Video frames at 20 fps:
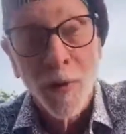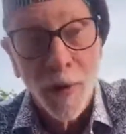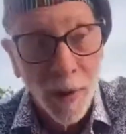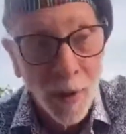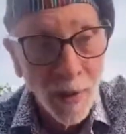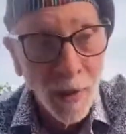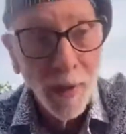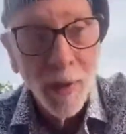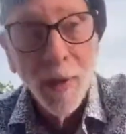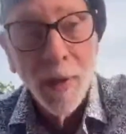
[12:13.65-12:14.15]

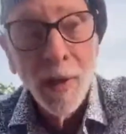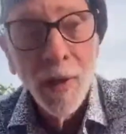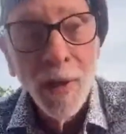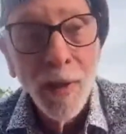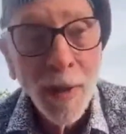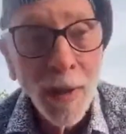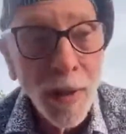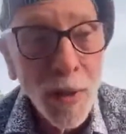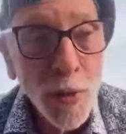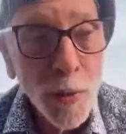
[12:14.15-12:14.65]
today.
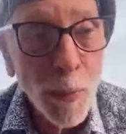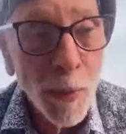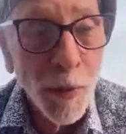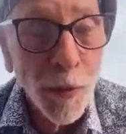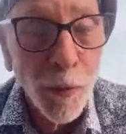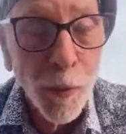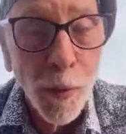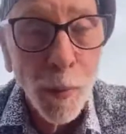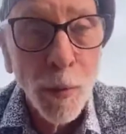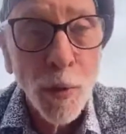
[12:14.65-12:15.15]
He's
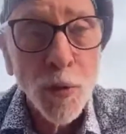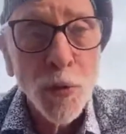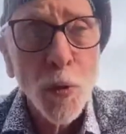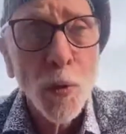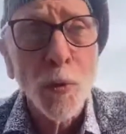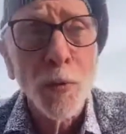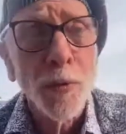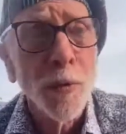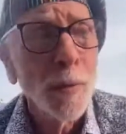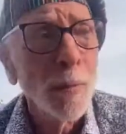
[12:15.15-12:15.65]
about 3
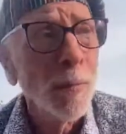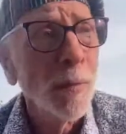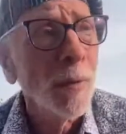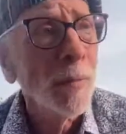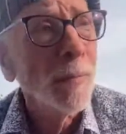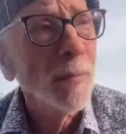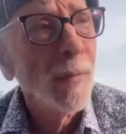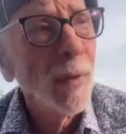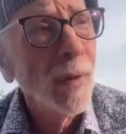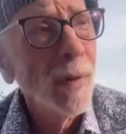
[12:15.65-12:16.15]
months older than
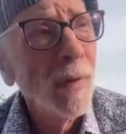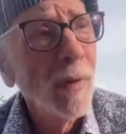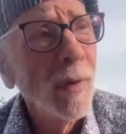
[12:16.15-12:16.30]
me.